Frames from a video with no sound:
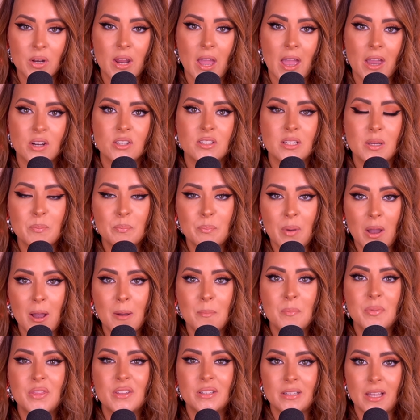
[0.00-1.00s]
actually
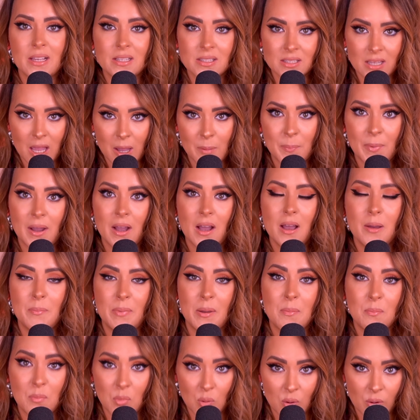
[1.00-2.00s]
pump the lights up a
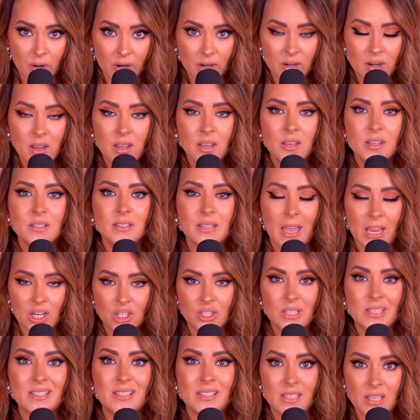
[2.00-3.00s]
bit more to
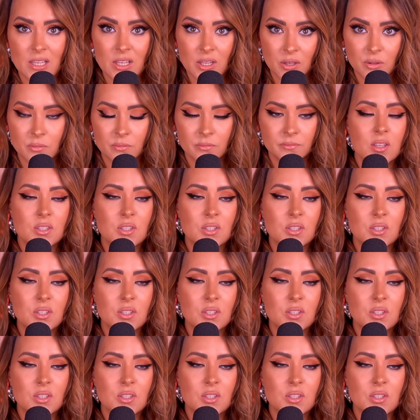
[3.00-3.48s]
actually see you.